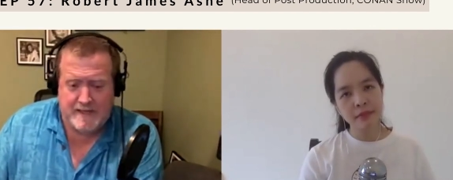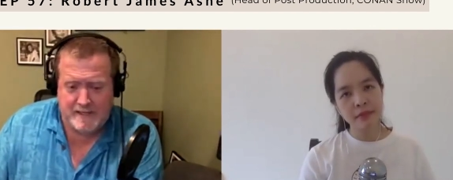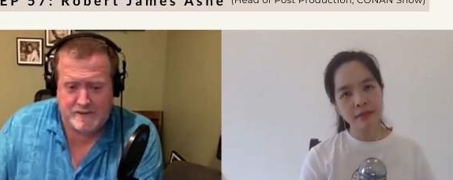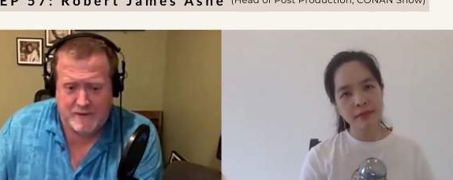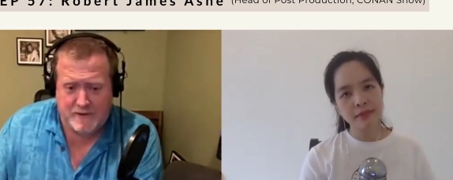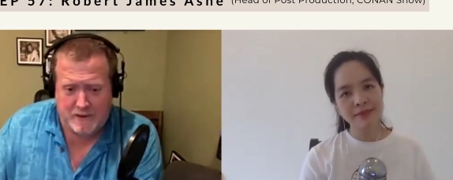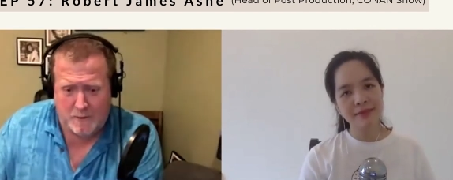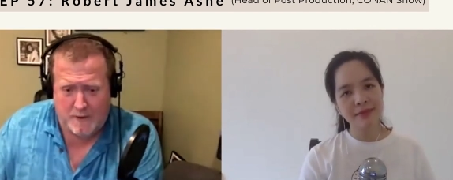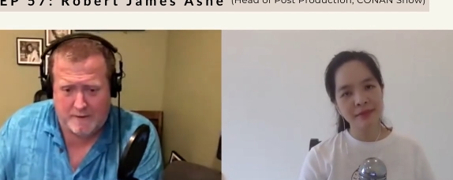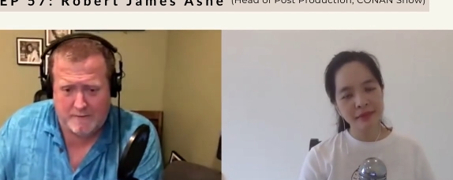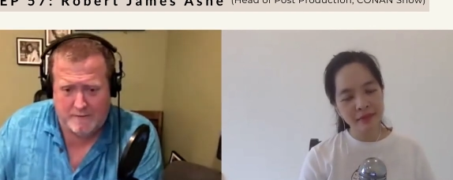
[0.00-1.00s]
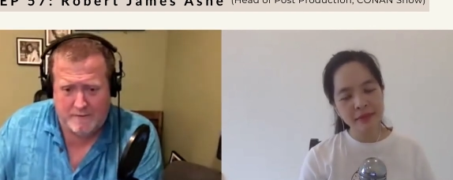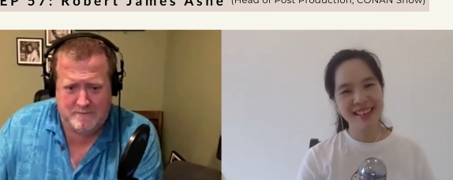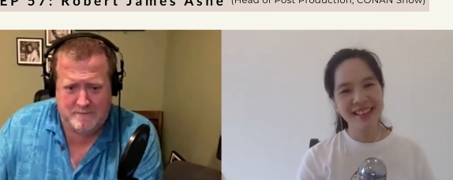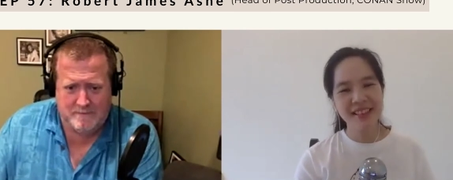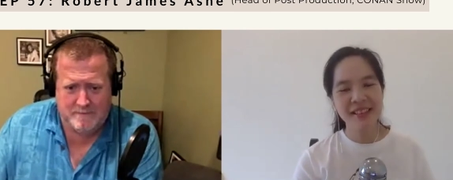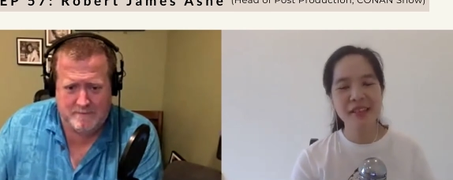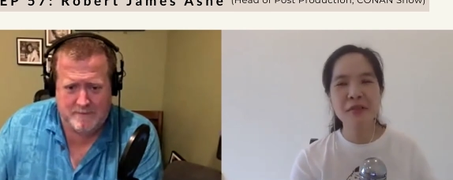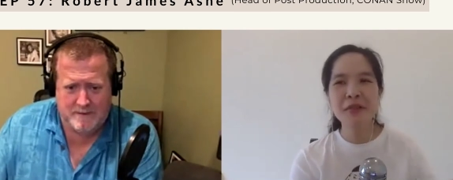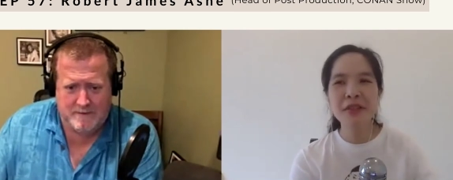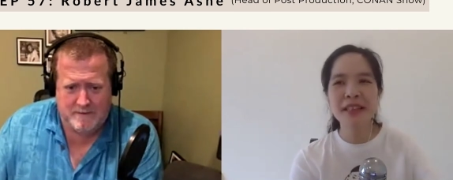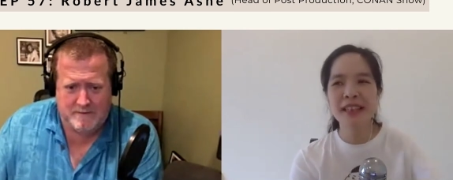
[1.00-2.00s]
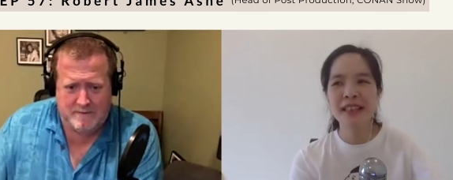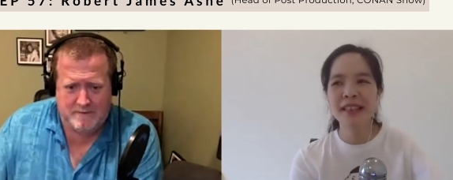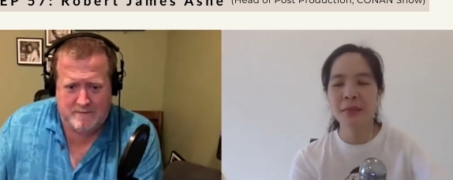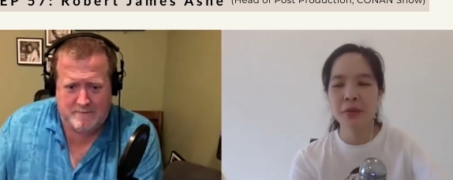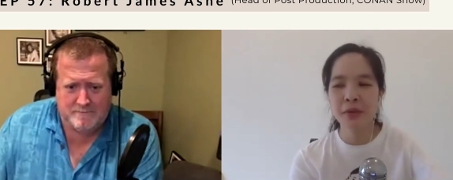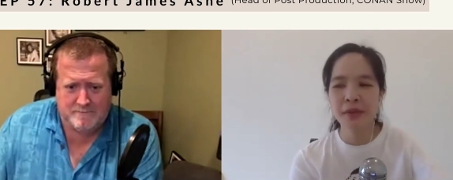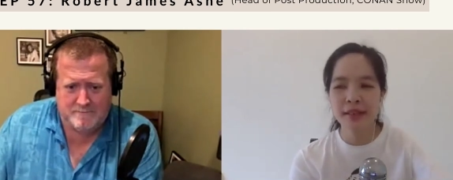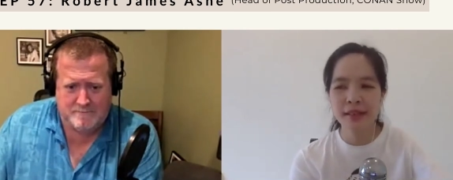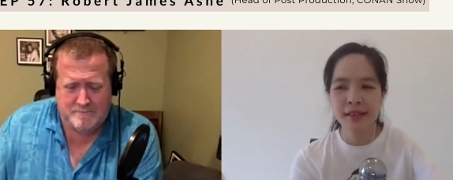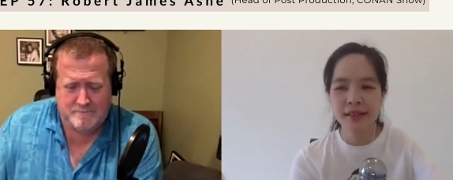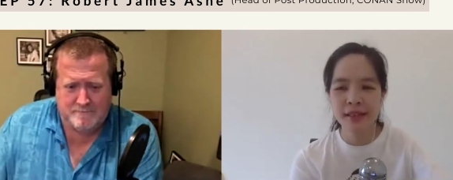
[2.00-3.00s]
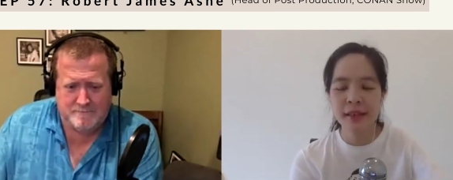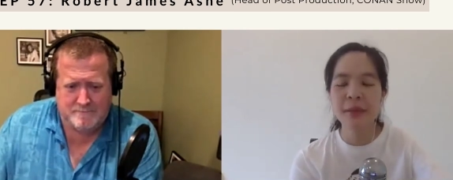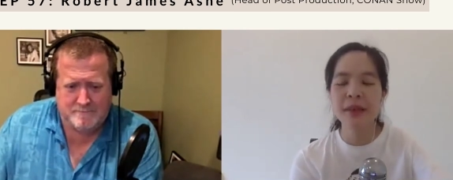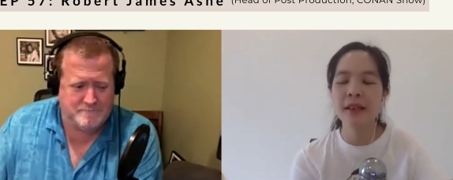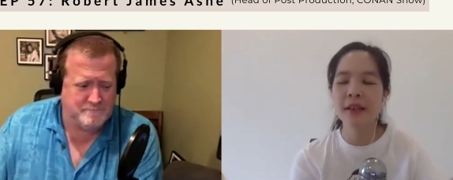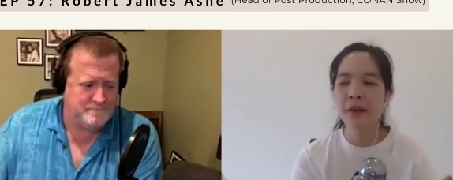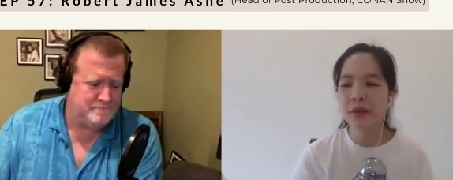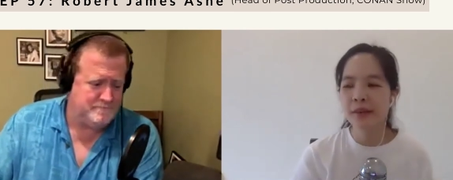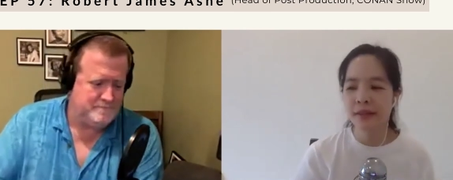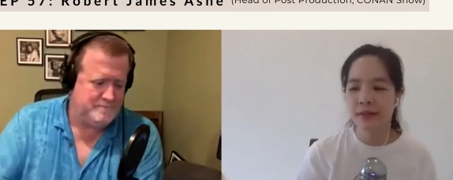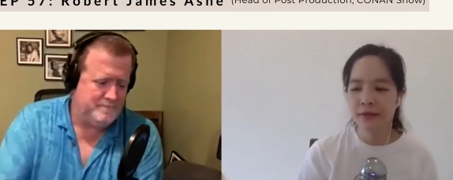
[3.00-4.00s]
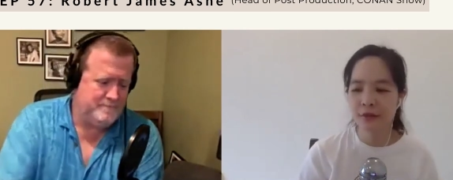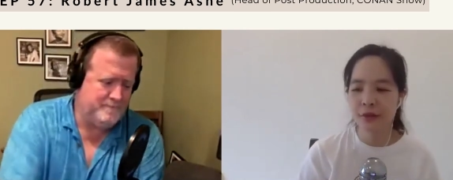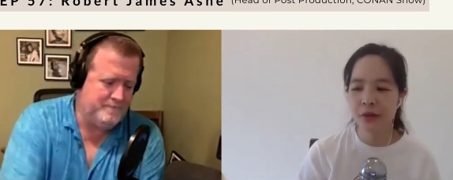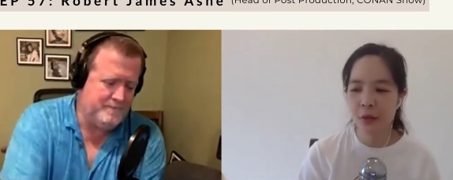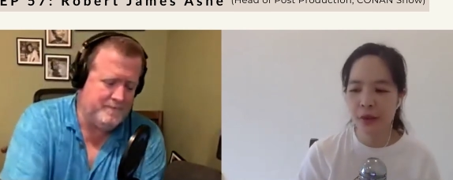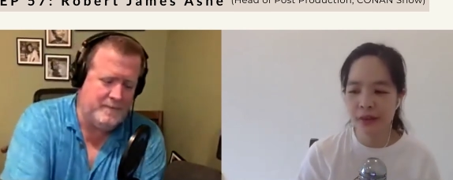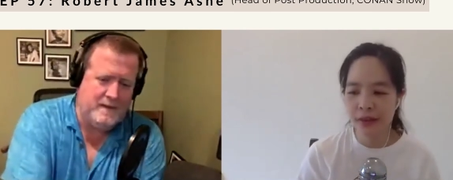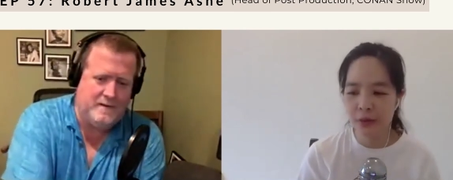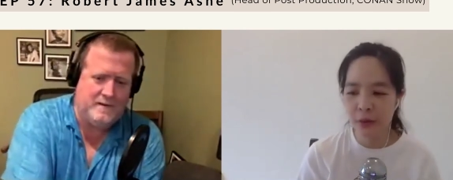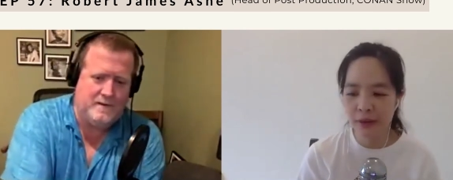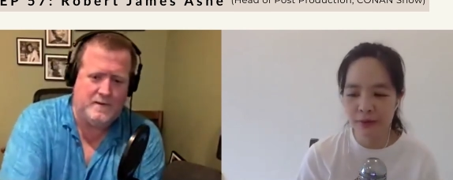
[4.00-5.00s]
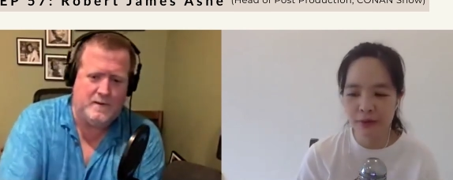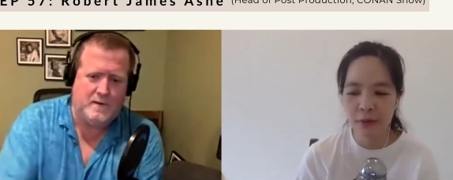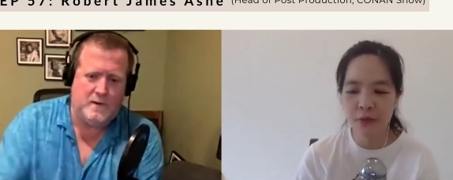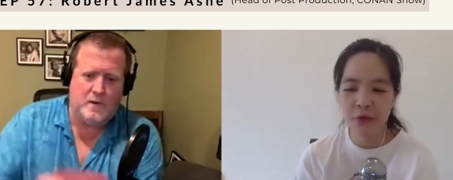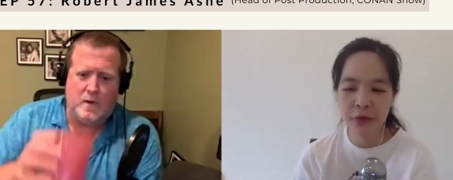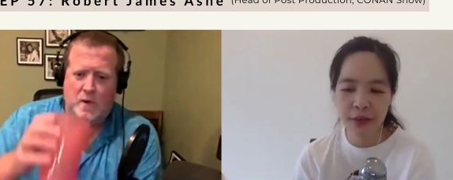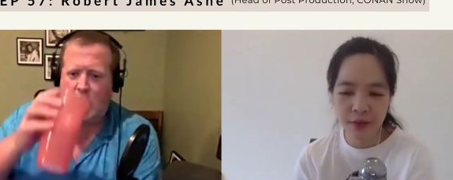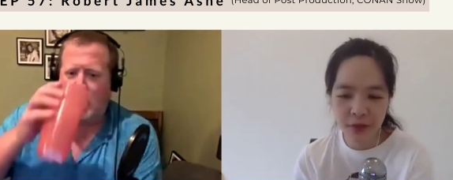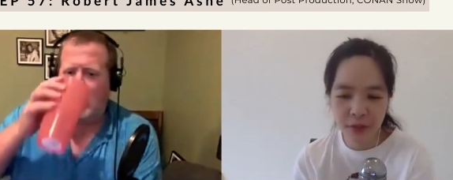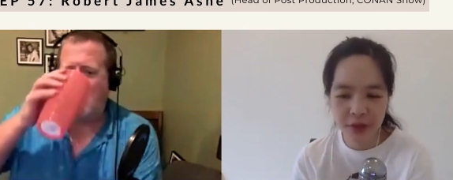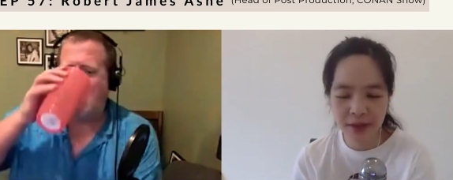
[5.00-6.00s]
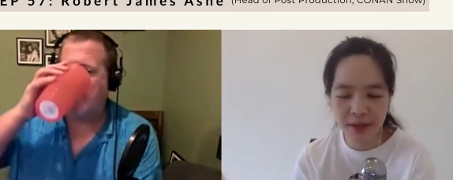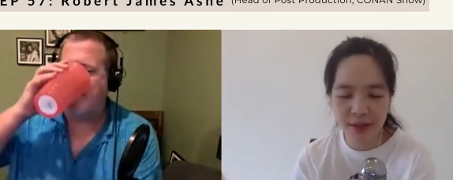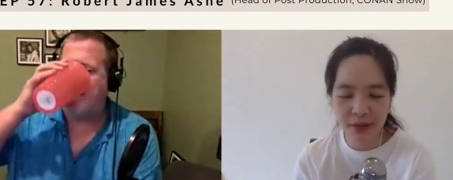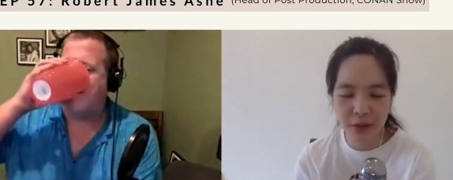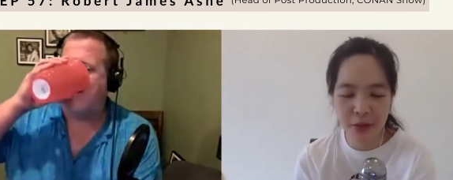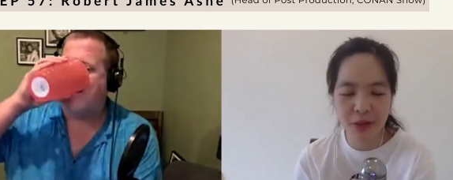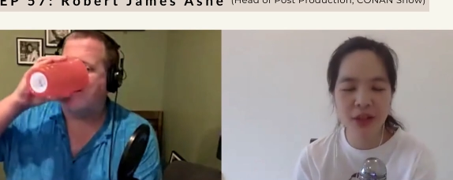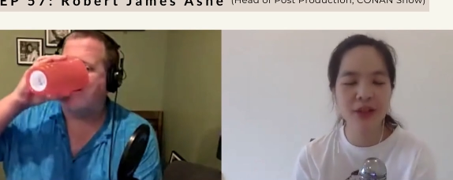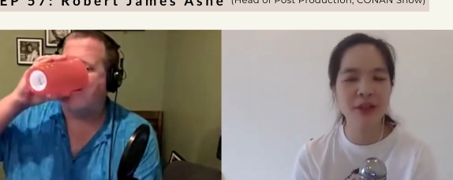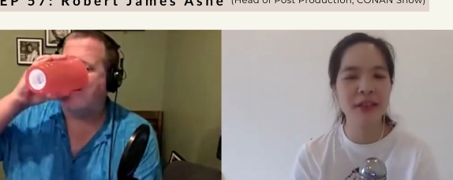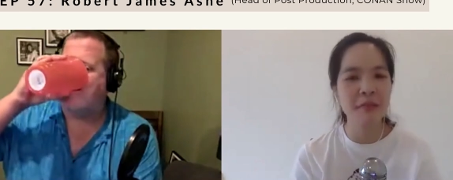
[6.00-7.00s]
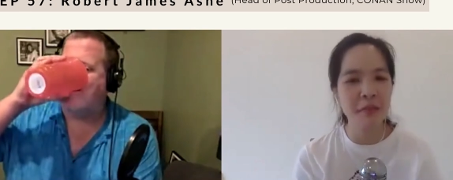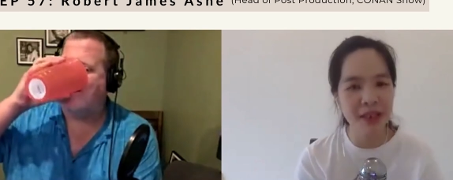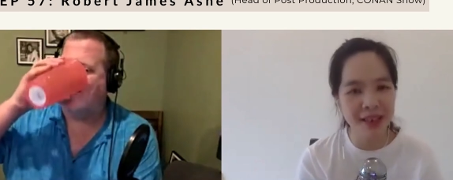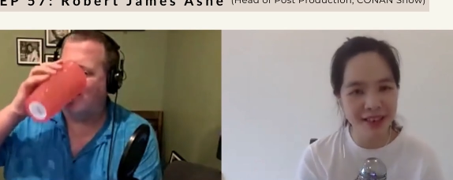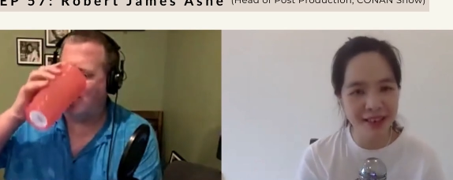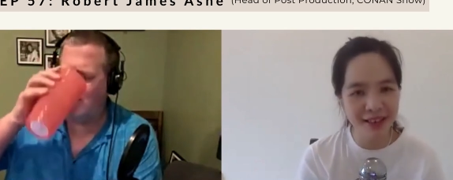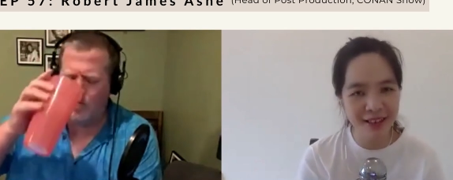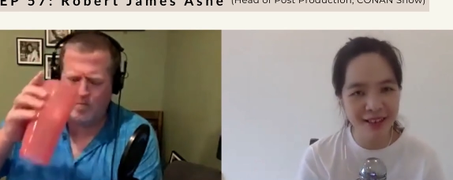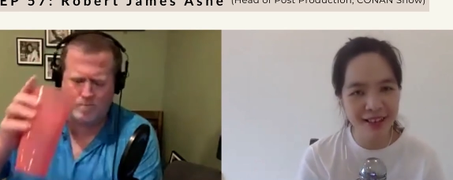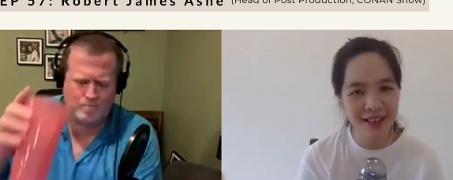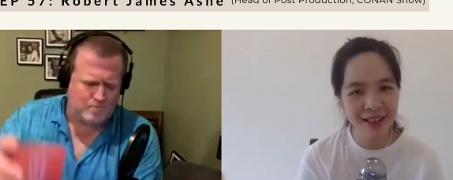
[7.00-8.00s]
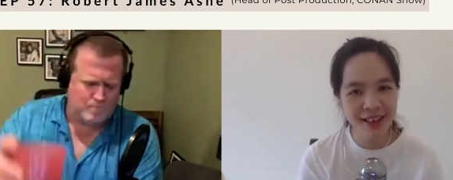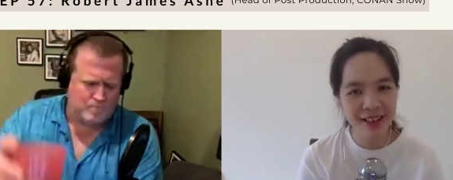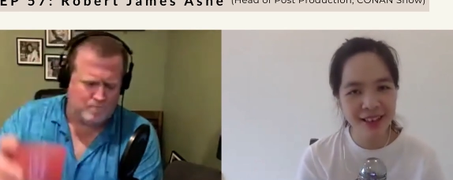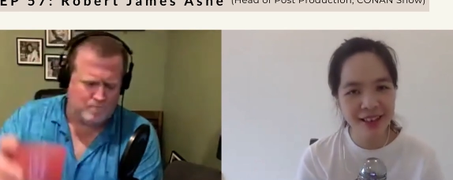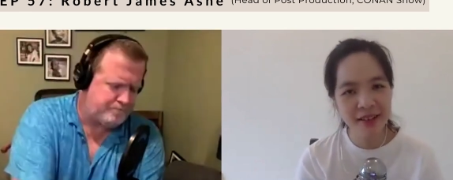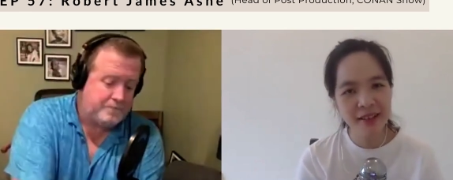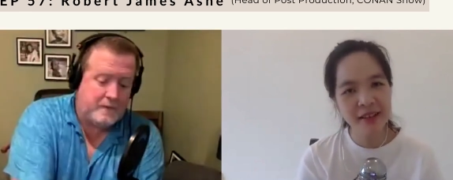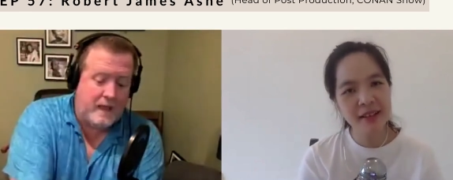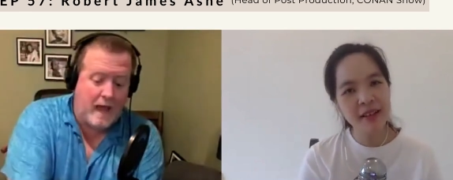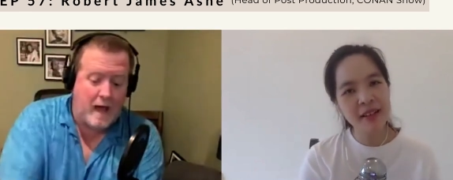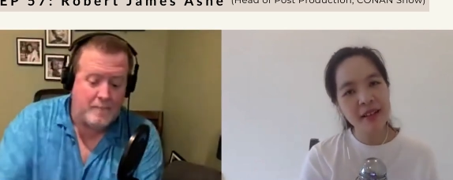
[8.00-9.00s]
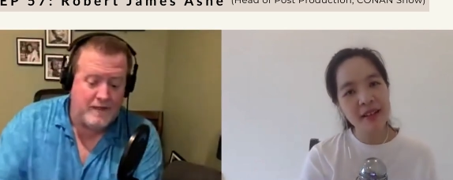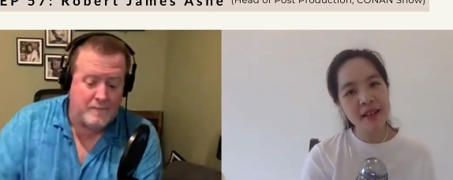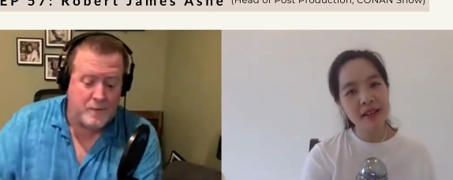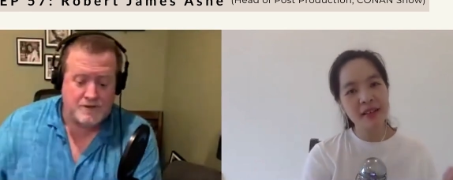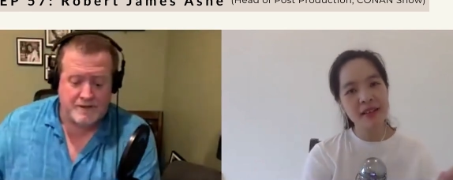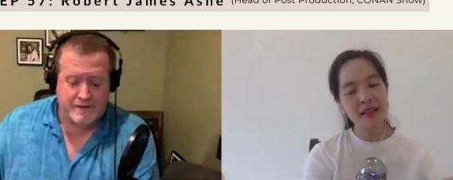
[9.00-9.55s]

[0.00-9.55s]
Speaker 1: answer that you want. Do you feel like the process, I mean, it was different for you when you went from 42 minutes to 30 minutes?
Speaker 2: Me personally, no,